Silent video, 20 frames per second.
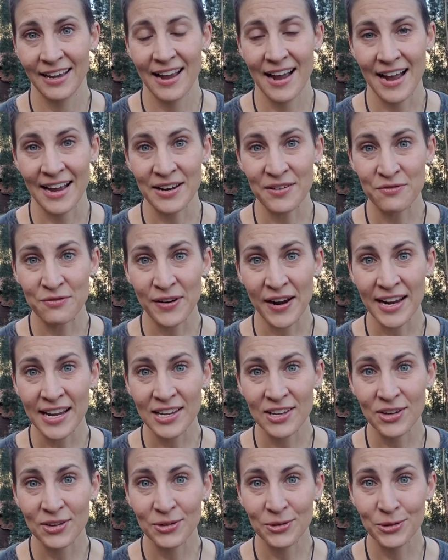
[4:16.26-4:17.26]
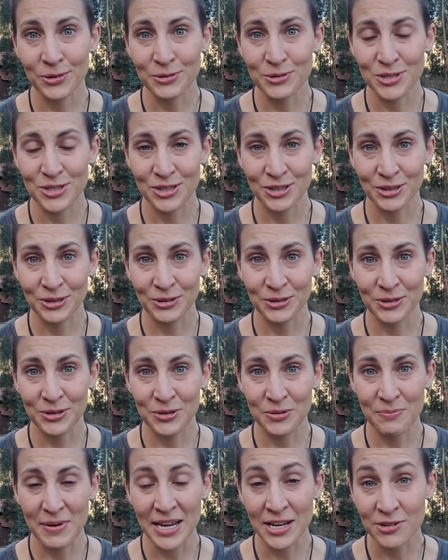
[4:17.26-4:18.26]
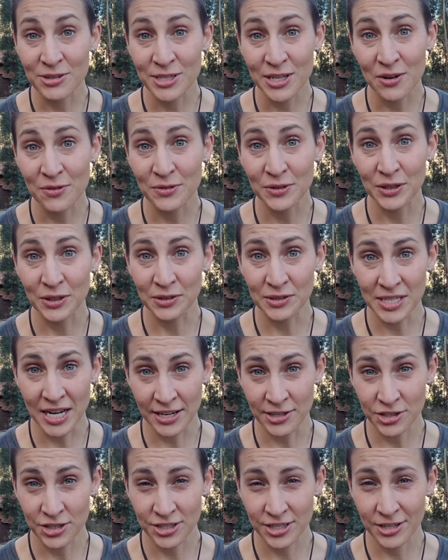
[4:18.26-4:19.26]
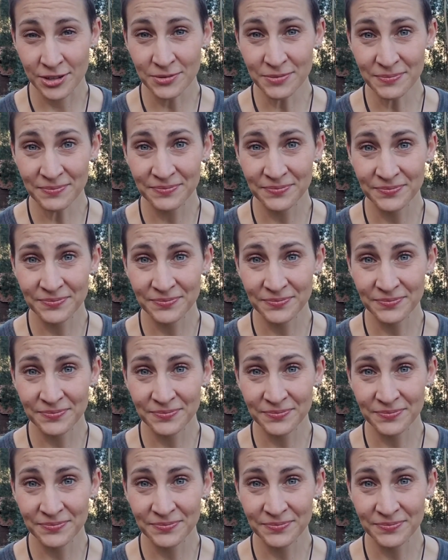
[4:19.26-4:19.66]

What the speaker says: I'd invite you to make yourself a little touchstone,